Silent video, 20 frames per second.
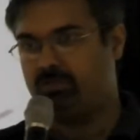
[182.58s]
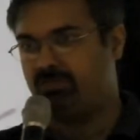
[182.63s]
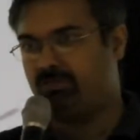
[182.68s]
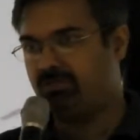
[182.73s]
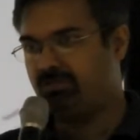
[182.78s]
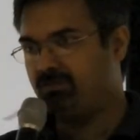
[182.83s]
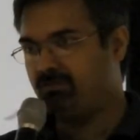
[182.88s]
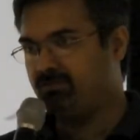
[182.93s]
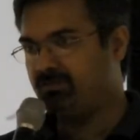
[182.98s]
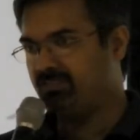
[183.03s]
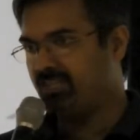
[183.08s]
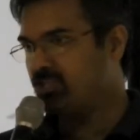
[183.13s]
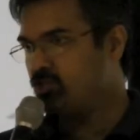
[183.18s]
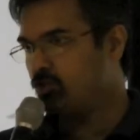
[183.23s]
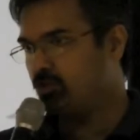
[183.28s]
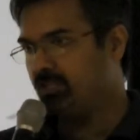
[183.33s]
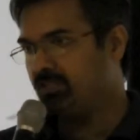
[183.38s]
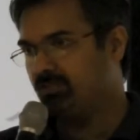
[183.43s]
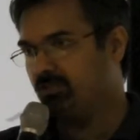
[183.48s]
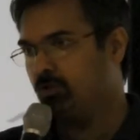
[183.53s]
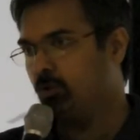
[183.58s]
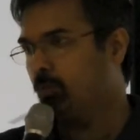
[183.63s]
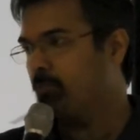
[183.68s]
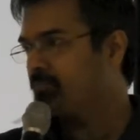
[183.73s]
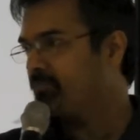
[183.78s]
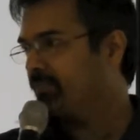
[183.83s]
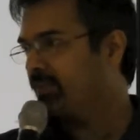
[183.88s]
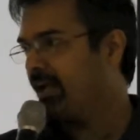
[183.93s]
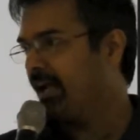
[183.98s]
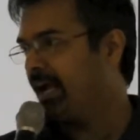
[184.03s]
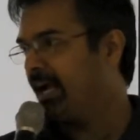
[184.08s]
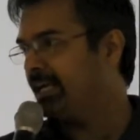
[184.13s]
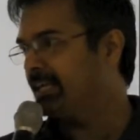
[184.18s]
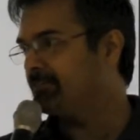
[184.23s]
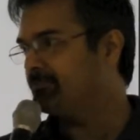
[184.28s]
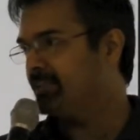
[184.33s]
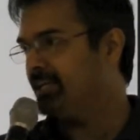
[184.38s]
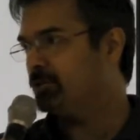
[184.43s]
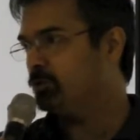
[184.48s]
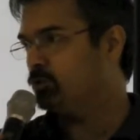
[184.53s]
centuries ago,
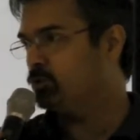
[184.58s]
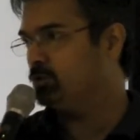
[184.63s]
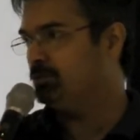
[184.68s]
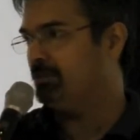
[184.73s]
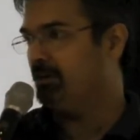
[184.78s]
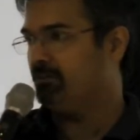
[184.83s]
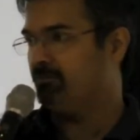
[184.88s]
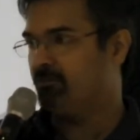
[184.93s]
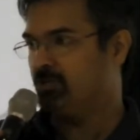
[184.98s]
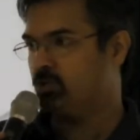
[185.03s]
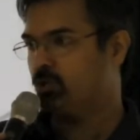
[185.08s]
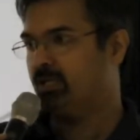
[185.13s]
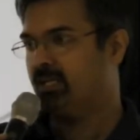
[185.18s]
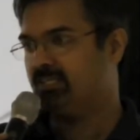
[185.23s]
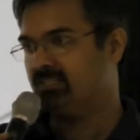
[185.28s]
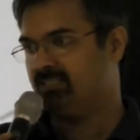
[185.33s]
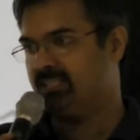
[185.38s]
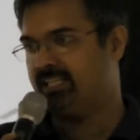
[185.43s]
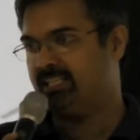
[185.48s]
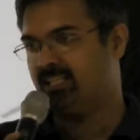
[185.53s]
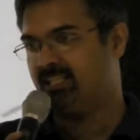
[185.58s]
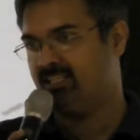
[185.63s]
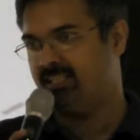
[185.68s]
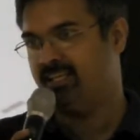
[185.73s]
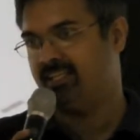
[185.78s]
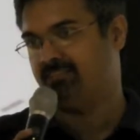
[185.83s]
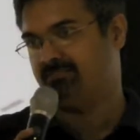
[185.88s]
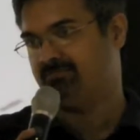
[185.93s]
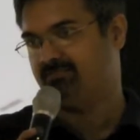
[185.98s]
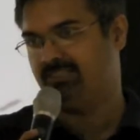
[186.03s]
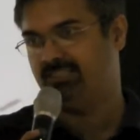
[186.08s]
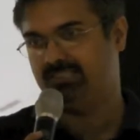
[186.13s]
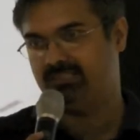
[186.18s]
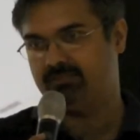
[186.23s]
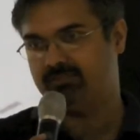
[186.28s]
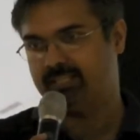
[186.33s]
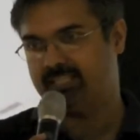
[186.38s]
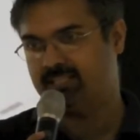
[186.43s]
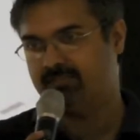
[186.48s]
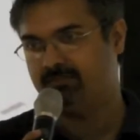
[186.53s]
and if they could visualize data then
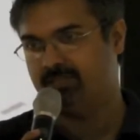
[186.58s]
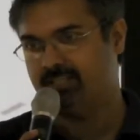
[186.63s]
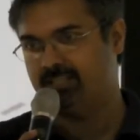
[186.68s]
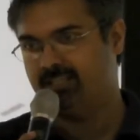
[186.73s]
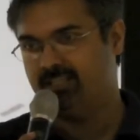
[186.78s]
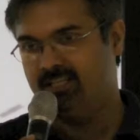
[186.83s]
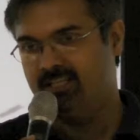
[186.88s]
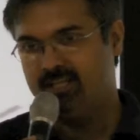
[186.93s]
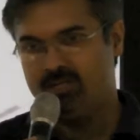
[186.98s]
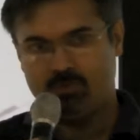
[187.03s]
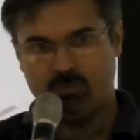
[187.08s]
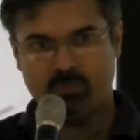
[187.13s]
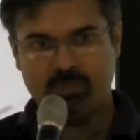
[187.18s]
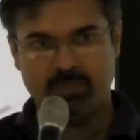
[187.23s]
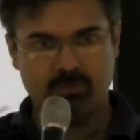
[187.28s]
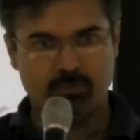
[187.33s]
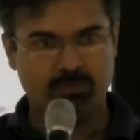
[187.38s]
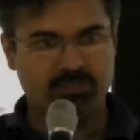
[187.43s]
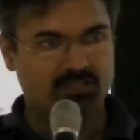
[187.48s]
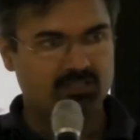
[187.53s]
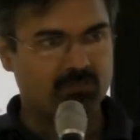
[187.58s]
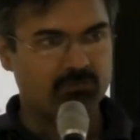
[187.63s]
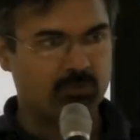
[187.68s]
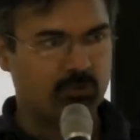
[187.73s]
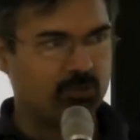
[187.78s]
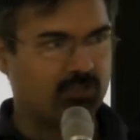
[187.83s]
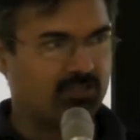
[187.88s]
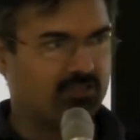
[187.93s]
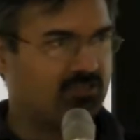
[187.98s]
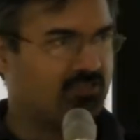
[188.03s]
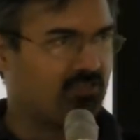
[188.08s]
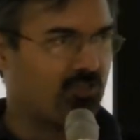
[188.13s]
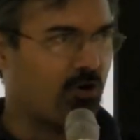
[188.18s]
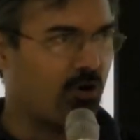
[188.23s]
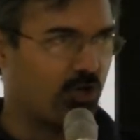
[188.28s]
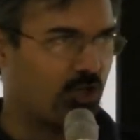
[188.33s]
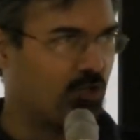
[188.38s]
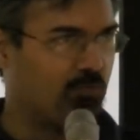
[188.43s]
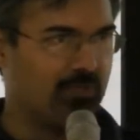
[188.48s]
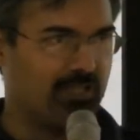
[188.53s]
this effectively, we with computers
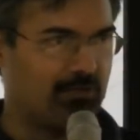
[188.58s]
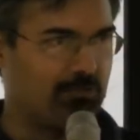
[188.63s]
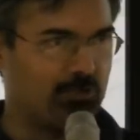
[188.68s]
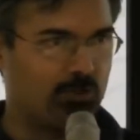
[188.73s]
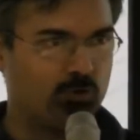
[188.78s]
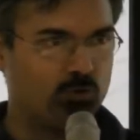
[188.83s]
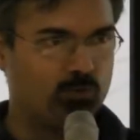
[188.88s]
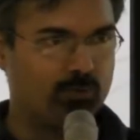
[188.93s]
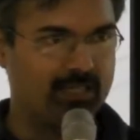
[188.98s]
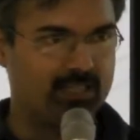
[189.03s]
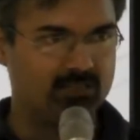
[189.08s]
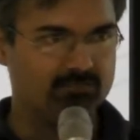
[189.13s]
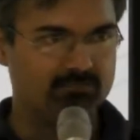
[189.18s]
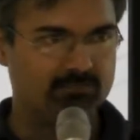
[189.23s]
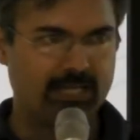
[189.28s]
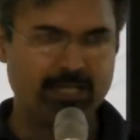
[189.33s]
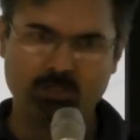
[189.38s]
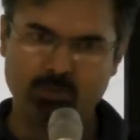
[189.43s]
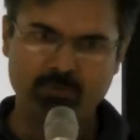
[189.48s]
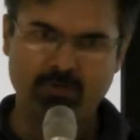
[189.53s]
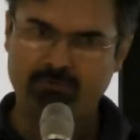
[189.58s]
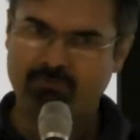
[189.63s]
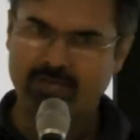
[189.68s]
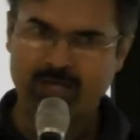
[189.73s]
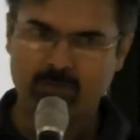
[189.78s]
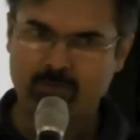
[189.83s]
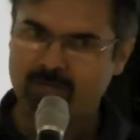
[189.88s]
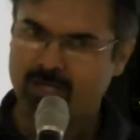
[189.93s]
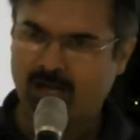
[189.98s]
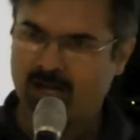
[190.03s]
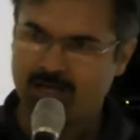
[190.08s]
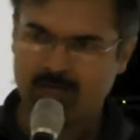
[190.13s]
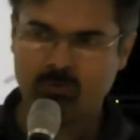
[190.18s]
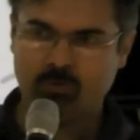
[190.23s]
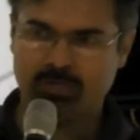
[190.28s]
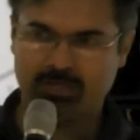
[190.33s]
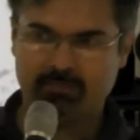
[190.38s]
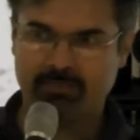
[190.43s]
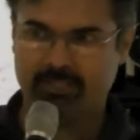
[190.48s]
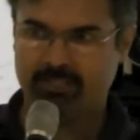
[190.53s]
ought to be able to do better. And to be fair, we are
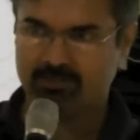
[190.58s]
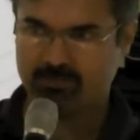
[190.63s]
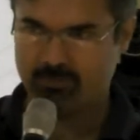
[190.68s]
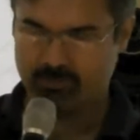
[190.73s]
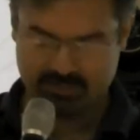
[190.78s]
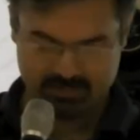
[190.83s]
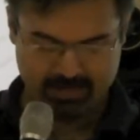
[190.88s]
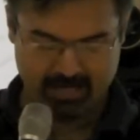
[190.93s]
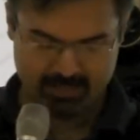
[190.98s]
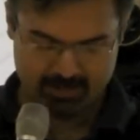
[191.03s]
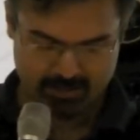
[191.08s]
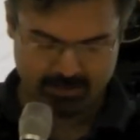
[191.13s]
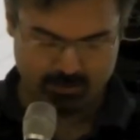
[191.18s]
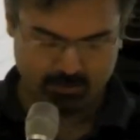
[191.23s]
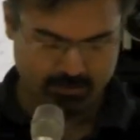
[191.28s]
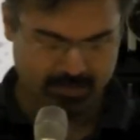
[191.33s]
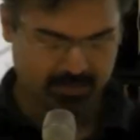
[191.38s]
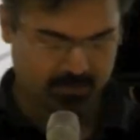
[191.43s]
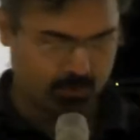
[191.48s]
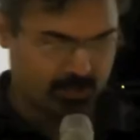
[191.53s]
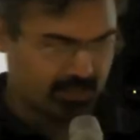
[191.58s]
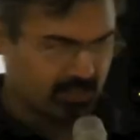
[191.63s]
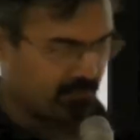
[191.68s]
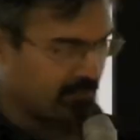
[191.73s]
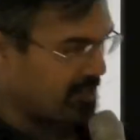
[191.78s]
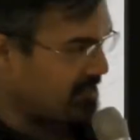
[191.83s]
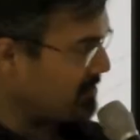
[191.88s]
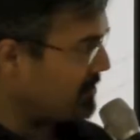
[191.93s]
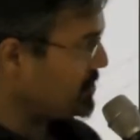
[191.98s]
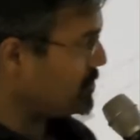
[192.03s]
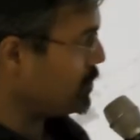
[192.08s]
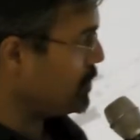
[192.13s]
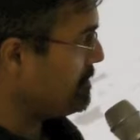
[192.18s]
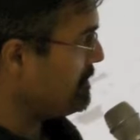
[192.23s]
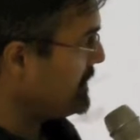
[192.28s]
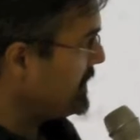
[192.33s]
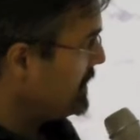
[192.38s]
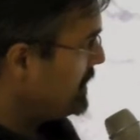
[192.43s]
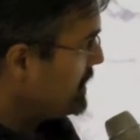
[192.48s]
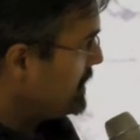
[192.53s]
doing better. We're actually doing quite an amazing job.